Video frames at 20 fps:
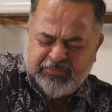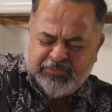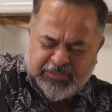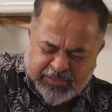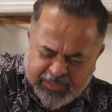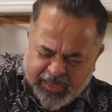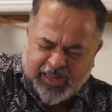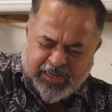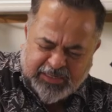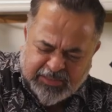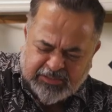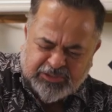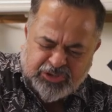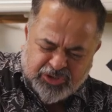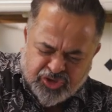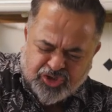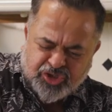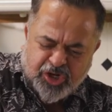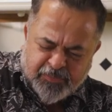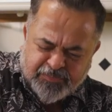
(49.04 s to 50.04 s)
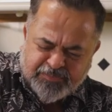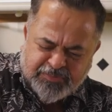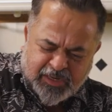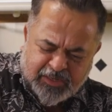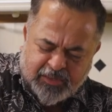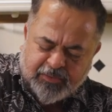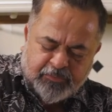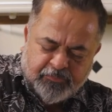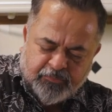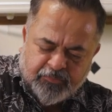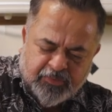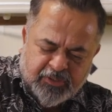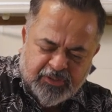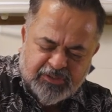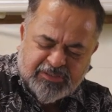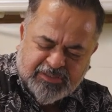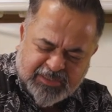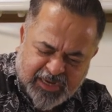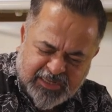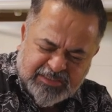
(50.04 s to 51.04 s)
like chips, and
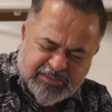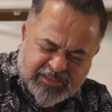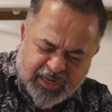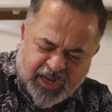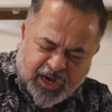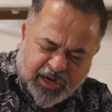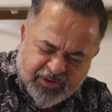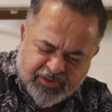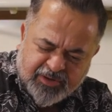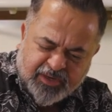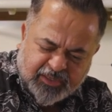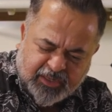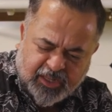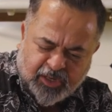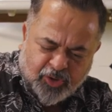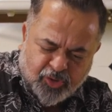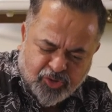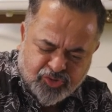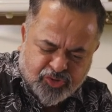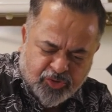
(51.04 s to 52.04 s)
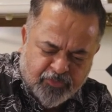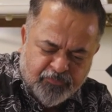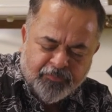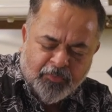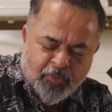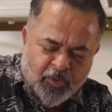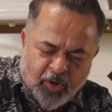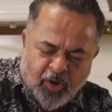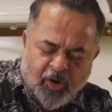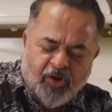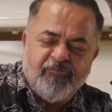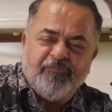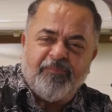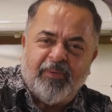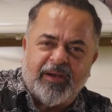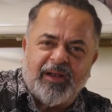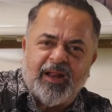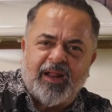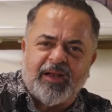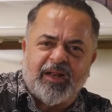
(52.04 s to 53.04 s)
he's slicing 100 kilos of
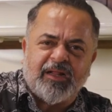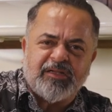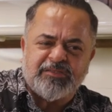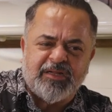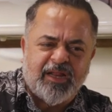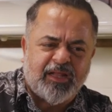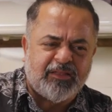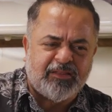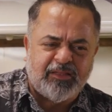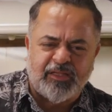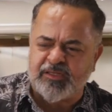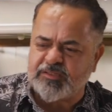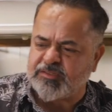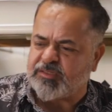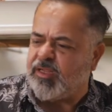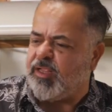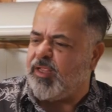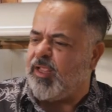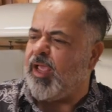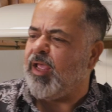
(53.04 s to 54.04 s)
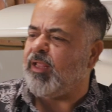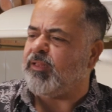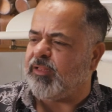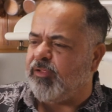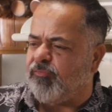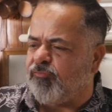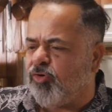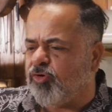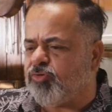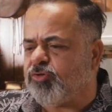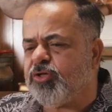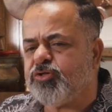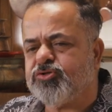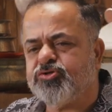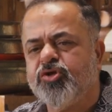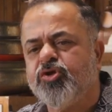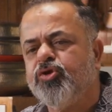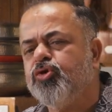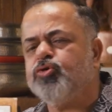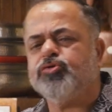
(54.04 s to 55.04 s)
bananas like this, and they've got these
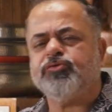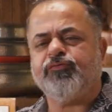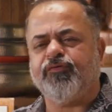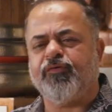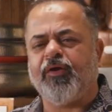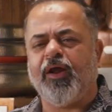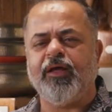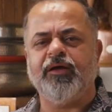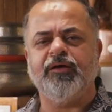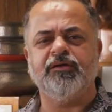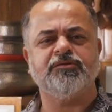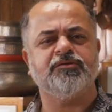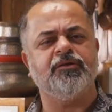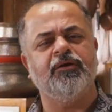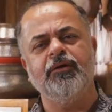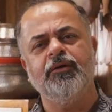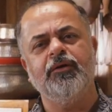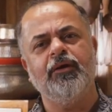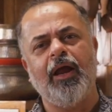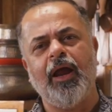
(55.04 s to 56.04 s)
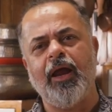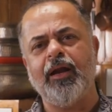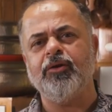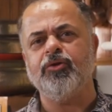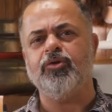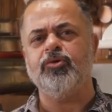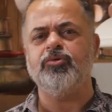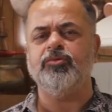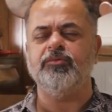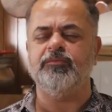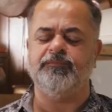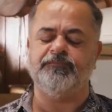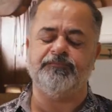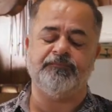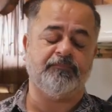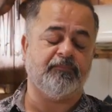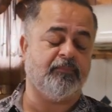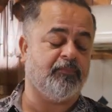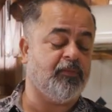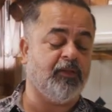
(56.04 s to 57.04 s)
huge fryers, and
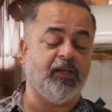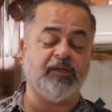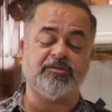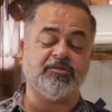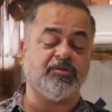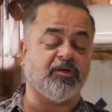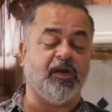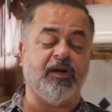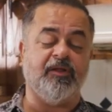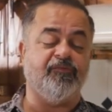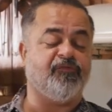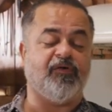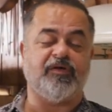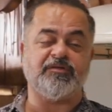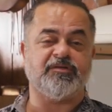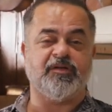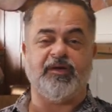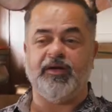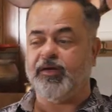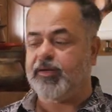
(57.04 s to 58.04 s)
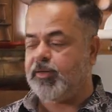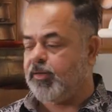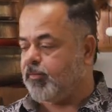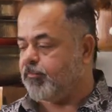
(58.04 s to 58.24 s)
it's really fascinating.